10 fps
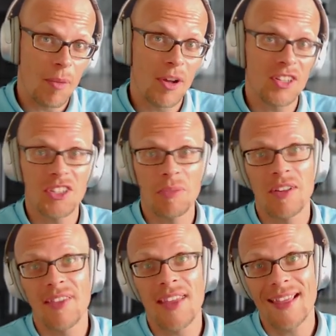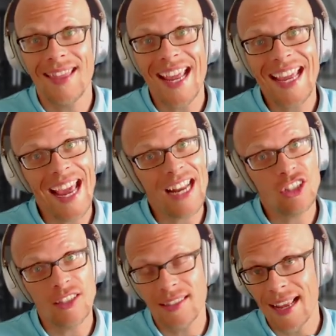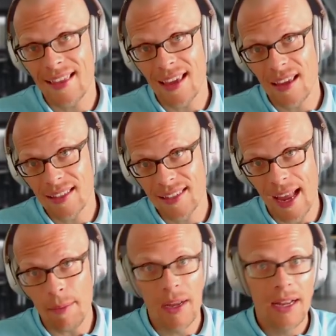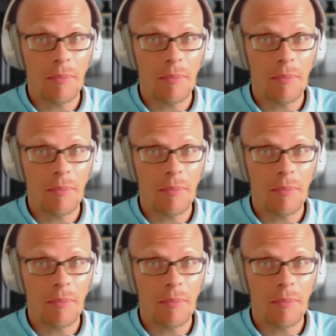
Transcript: participant that they can just take the exam,